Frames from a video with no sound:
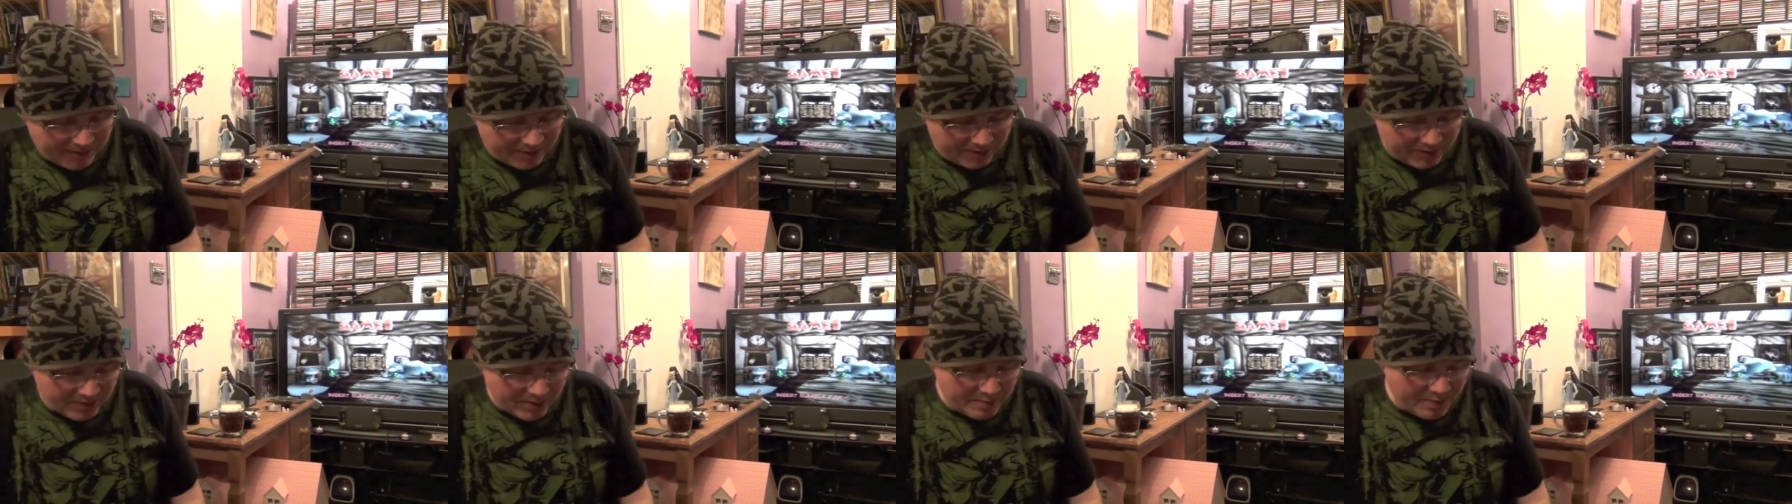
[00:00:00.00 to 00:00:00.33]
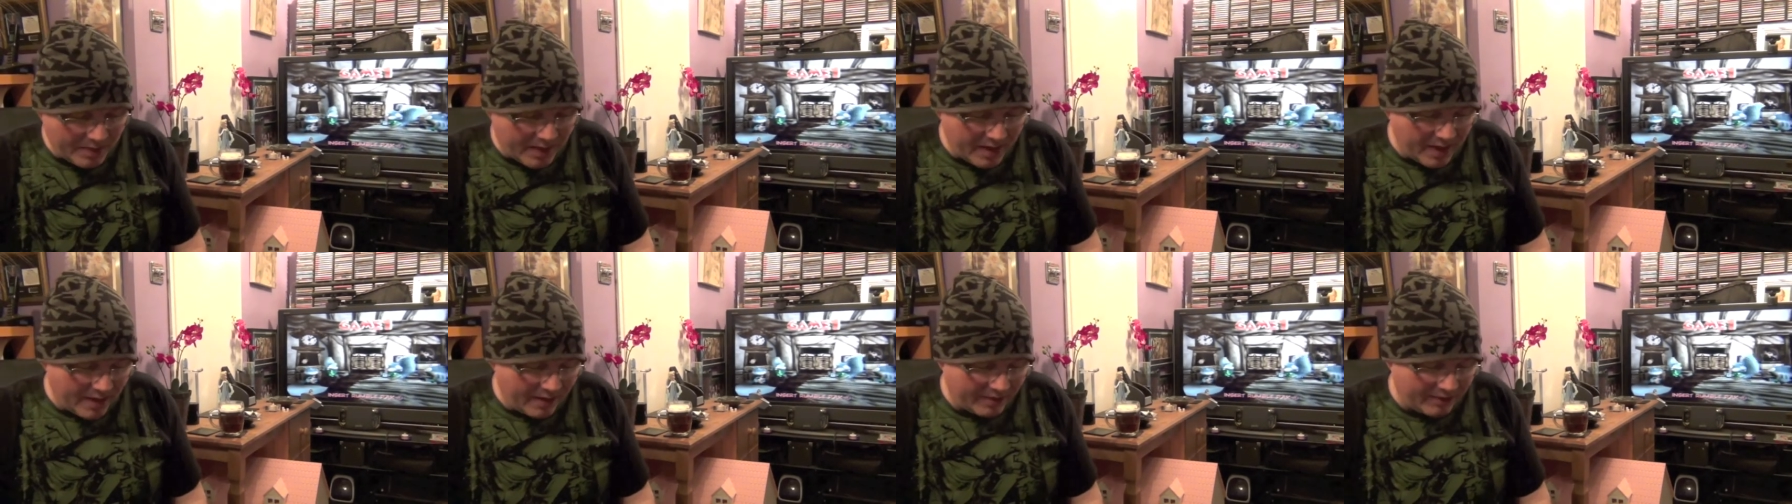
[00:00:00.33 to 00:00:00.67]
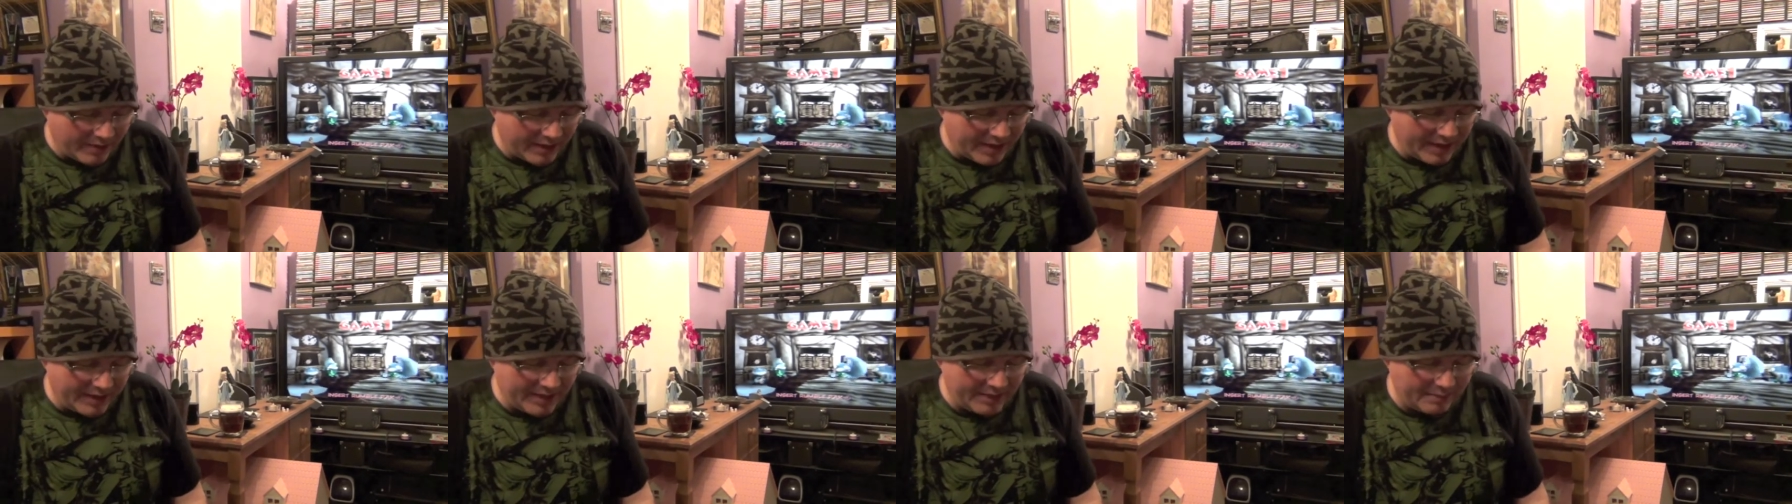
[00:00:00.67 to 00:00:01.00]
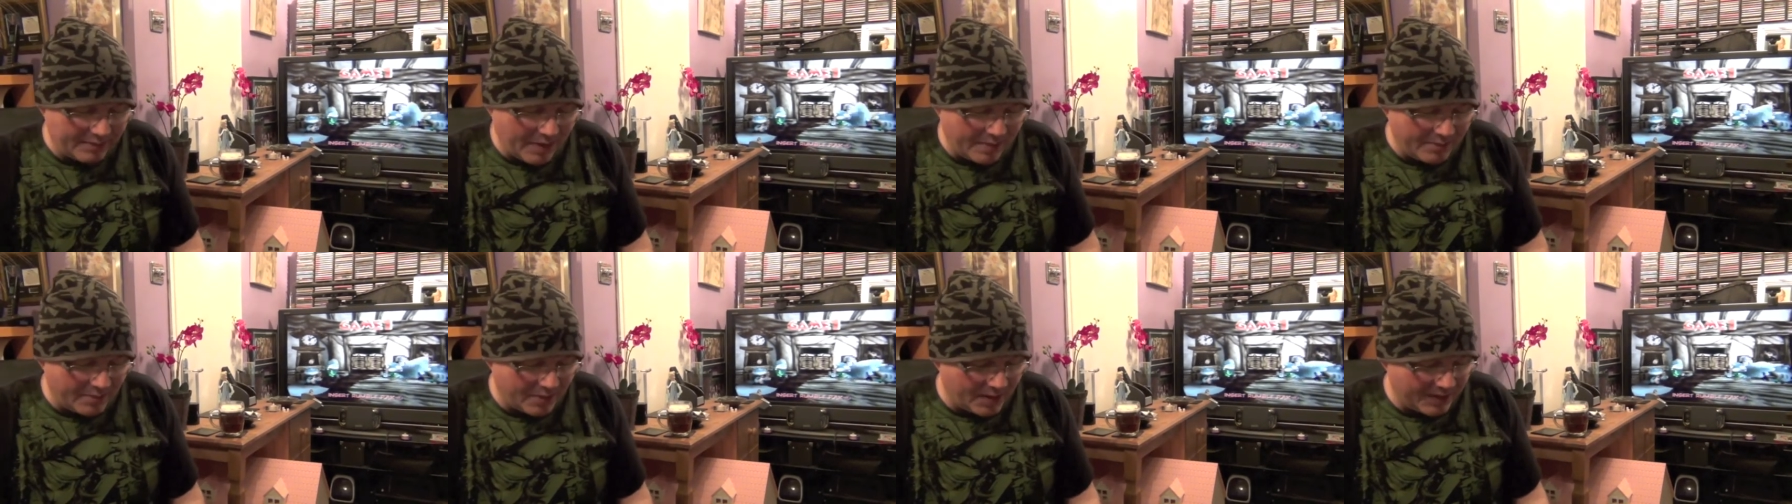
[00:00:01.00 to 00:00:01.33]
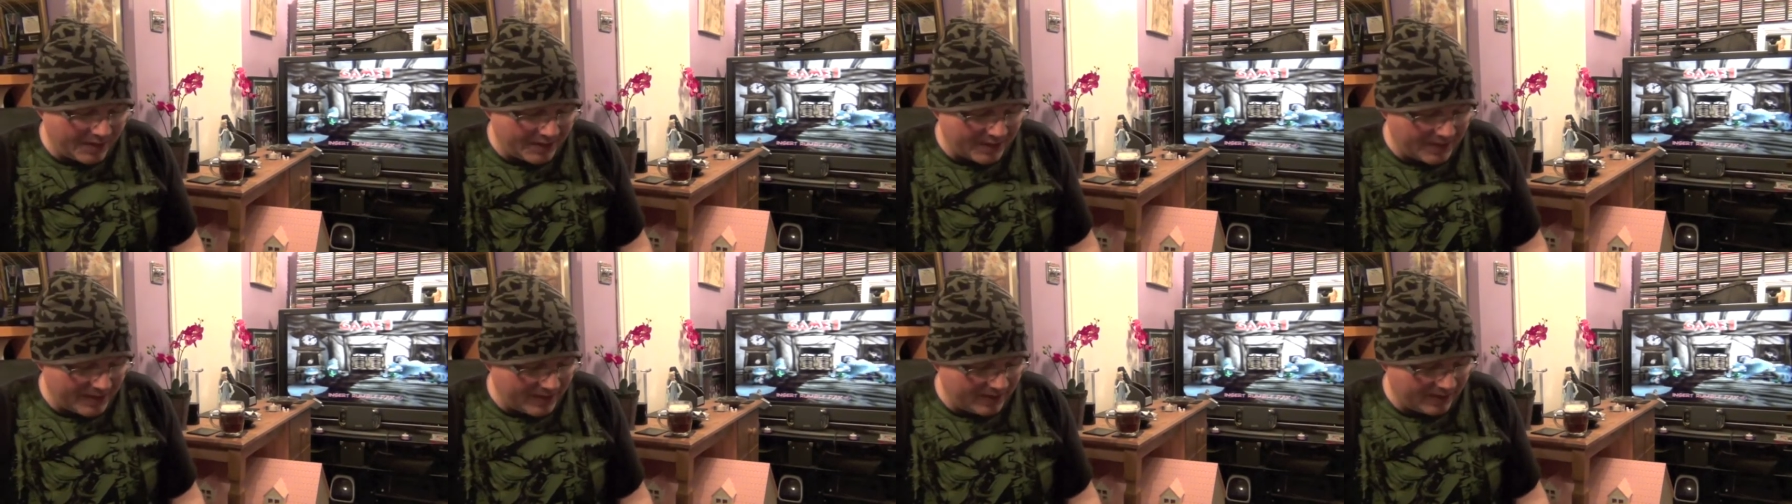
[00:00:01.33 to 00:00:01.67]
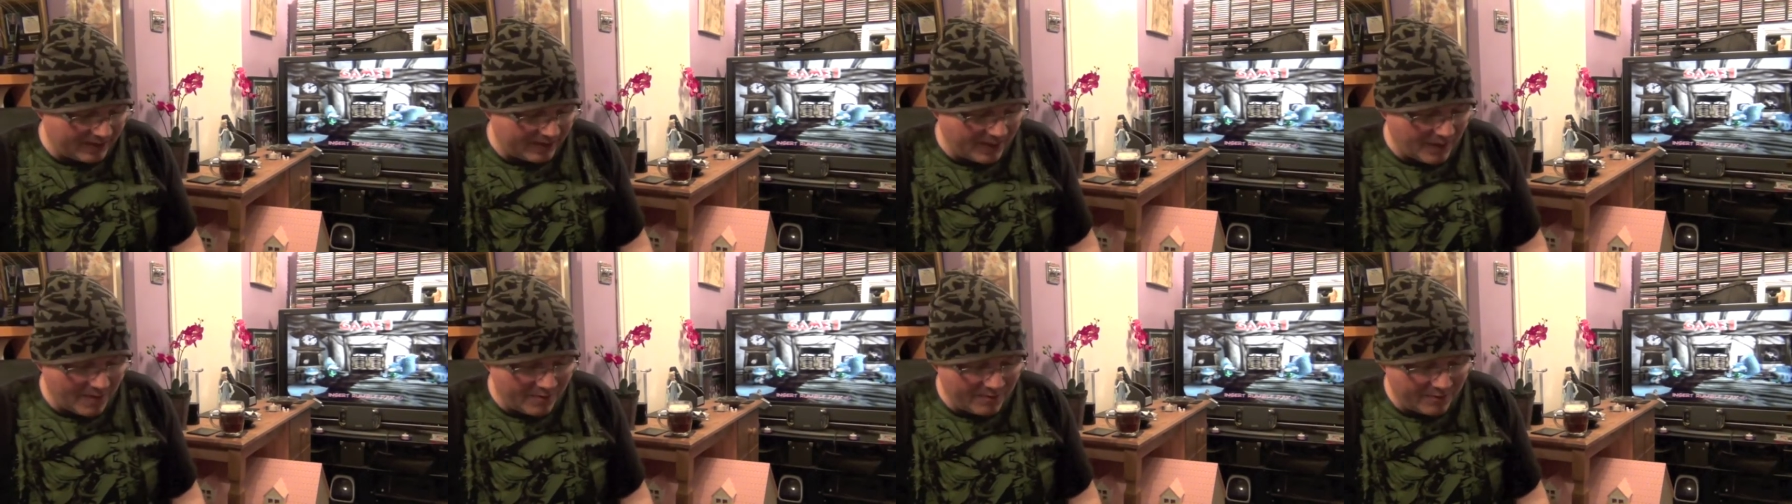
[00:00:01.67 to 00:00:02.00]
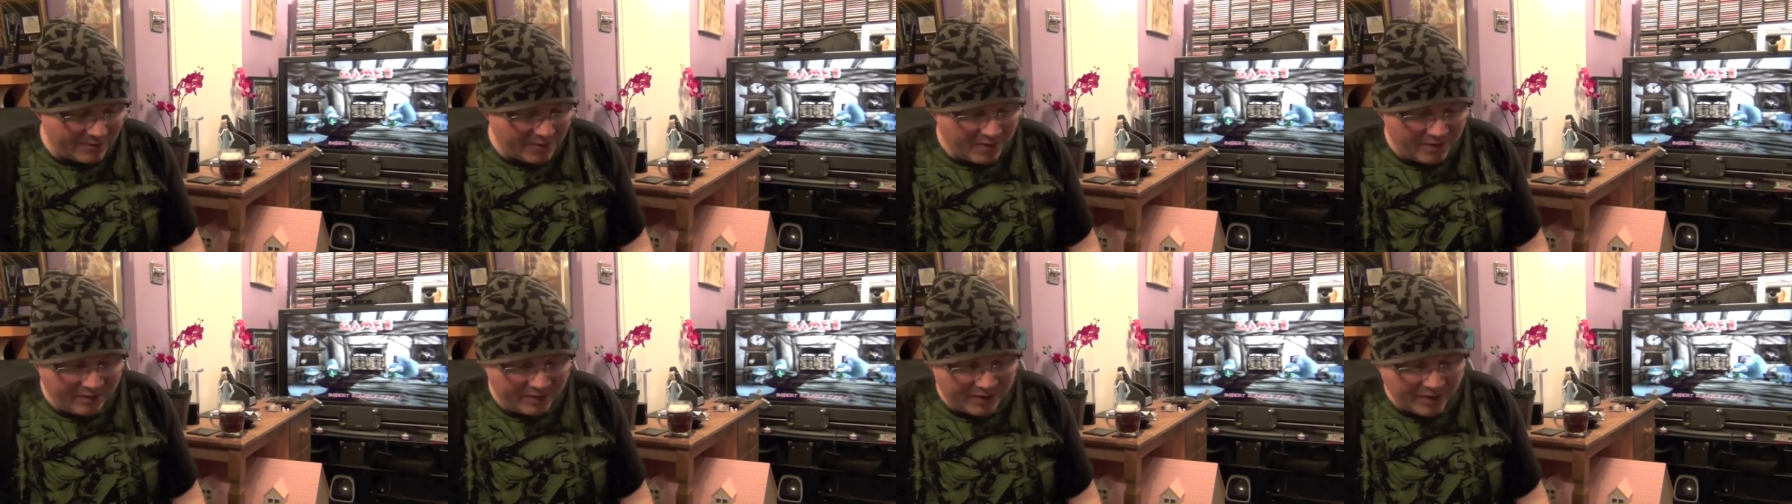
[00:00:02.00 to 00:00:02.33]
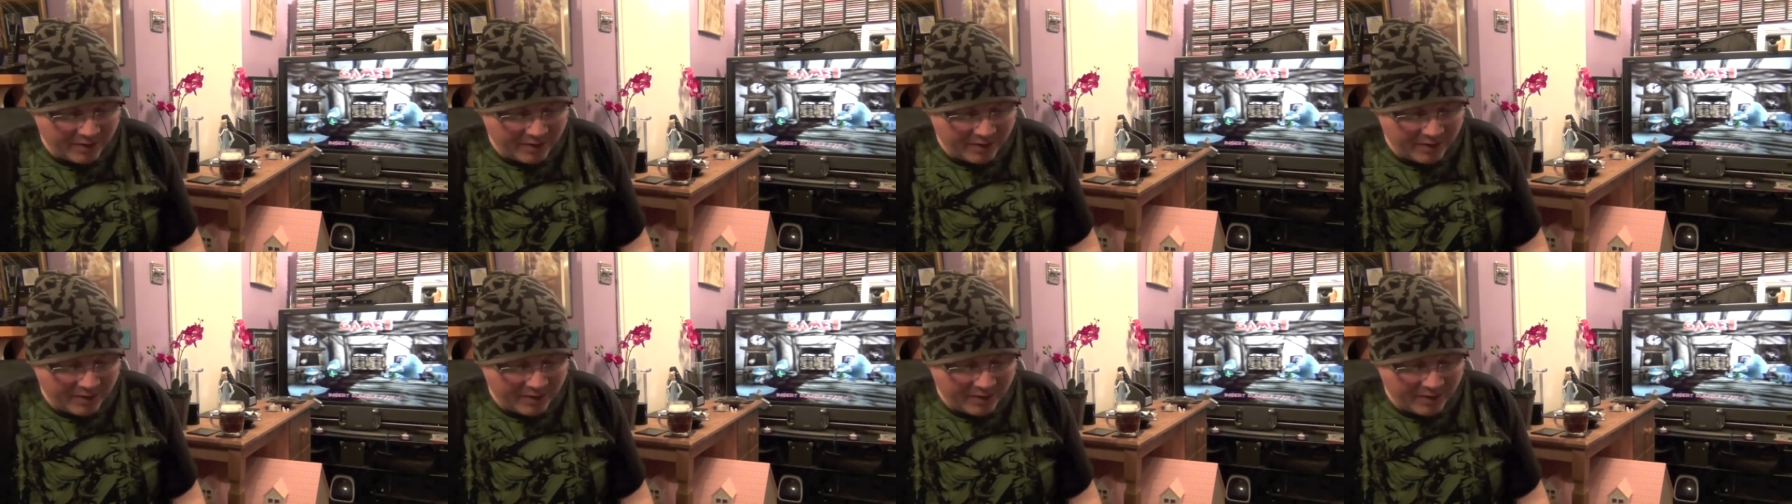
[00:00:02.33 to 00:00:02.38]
They'll do me. I've cleaned them up nicely and so forth.